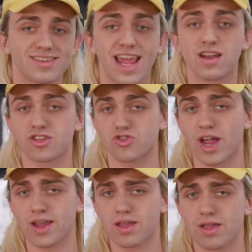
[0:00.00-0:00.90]
onto any
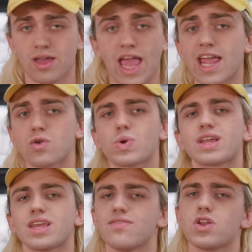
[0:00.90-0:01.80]
trike, and we
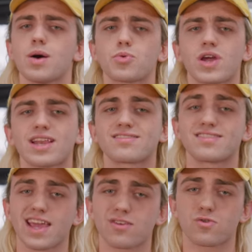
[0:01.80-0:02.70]
can even upgrade a
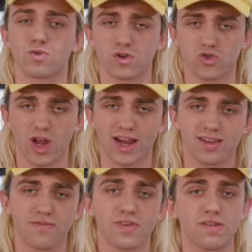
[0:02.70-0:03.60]
standard road trike
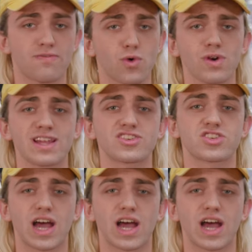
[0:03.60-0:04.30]
to fit four inch